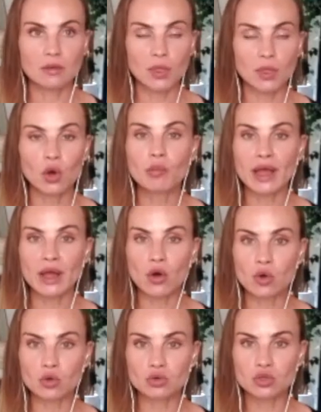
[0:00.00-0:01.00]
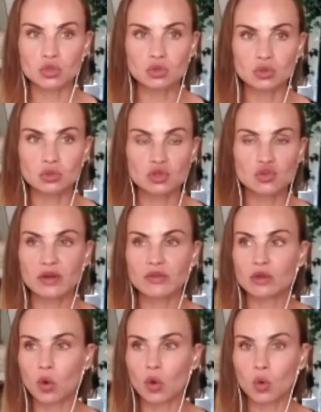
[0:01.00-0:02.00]
my own, to
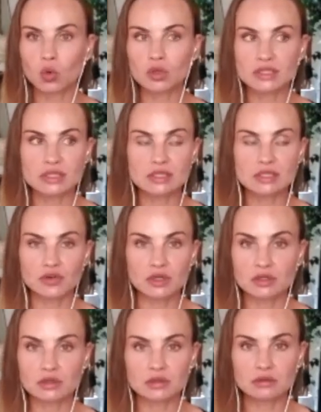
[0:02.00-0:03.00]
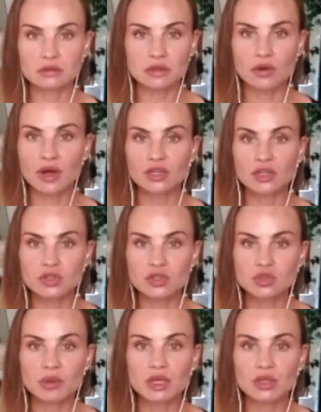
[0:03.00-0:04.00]
travel all these different, countries,
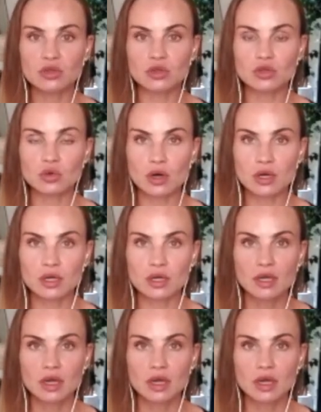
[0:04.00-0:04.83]
to be in New York.